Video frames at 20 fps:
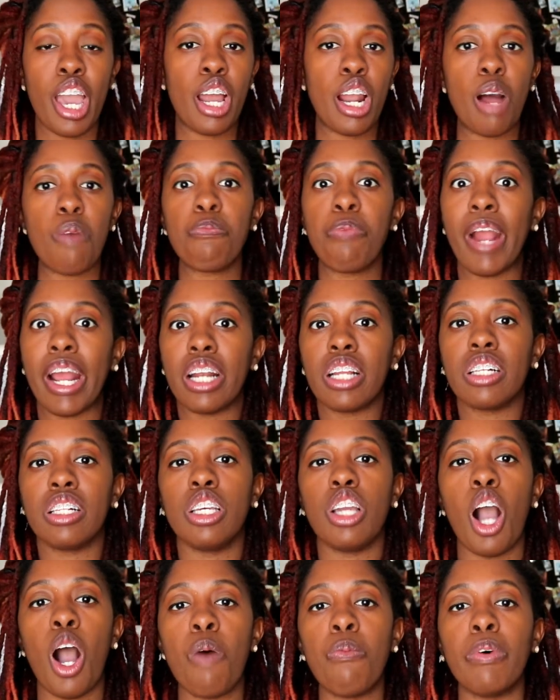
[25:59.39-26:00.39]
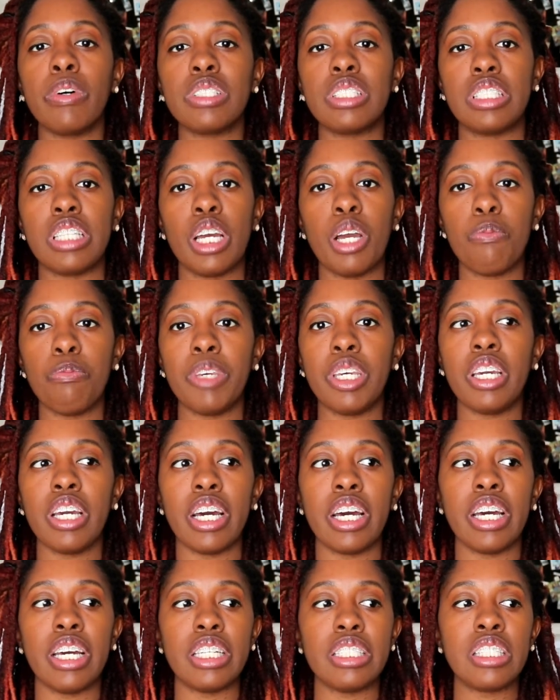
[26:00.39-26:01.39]
and I'm practically almost done
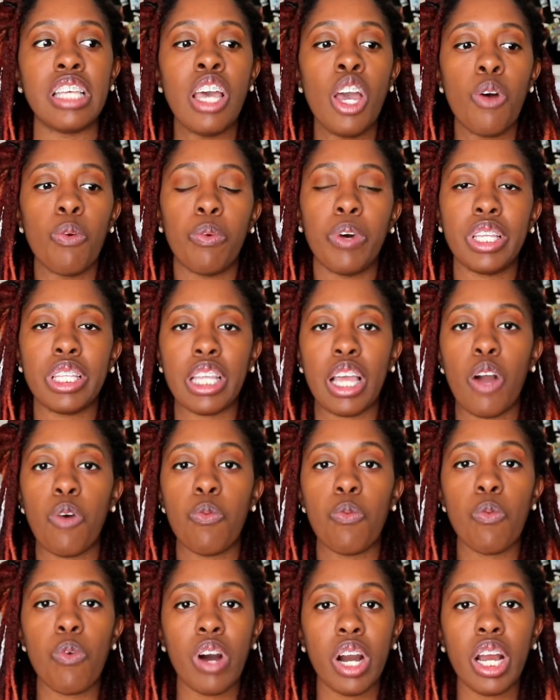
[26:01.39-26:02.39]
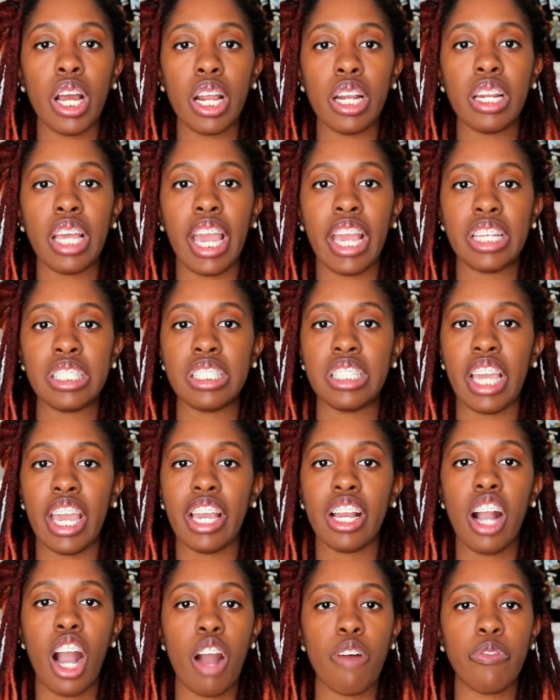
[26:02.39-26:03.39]
because with one
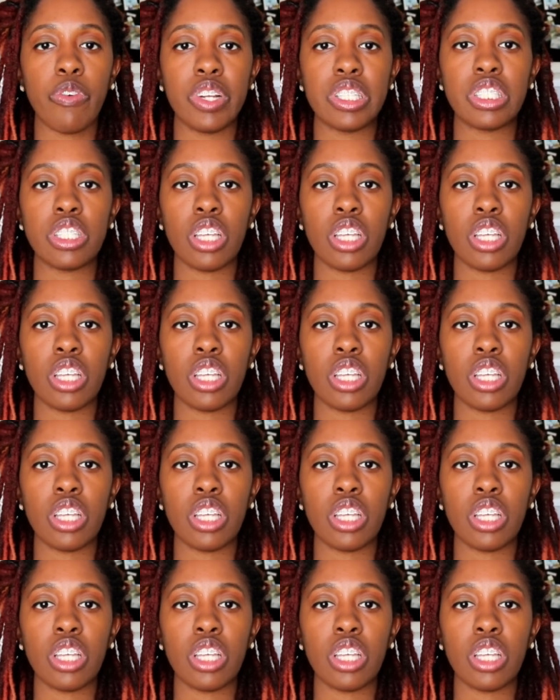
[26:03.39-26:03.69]
ACA conference